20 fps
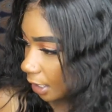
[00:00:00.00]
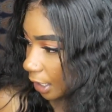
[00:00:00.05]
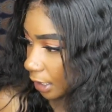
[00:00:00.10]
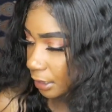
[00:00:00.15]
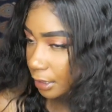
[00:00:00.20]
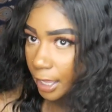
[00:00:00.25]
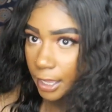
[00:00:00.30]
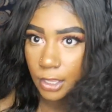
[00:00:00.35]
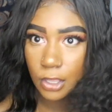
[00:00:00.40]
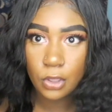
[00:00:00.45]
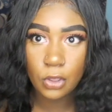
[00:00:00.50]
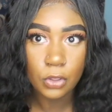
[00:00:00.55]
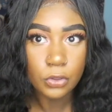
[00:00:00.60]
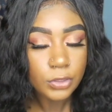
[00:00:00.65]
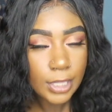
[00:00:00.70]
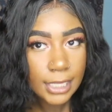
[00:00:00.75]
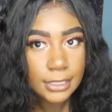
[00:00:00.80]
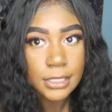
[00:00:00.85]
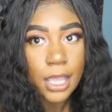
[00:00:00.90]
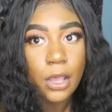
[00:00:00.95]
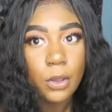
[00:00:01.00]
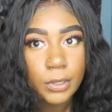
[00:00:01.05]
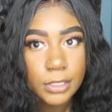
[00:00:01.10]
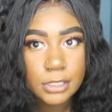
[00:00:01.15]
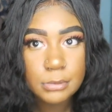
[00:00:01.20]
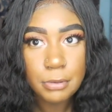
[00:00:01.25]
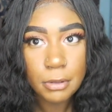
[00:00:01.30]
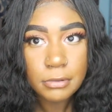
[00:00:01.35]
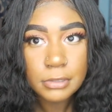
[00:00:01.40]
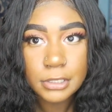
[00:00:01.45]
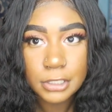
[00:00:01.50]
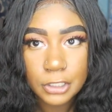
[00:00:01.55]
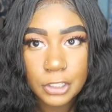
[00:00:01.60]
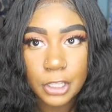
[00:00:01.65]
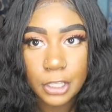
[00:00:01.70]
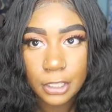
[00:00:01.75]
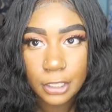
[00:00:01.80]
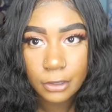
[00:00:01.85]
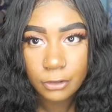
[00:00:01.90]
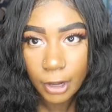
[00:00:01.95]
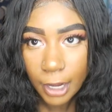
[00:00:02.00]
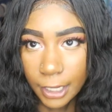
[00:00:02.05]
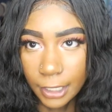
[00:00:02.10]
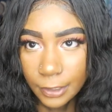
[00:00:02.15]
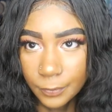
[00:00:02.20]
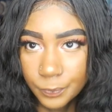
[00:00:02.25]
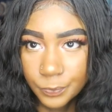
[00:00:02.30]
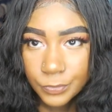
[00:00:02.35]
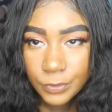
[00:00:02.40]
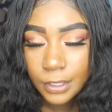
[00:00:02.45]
And, like, that's how it's supposed to look, right?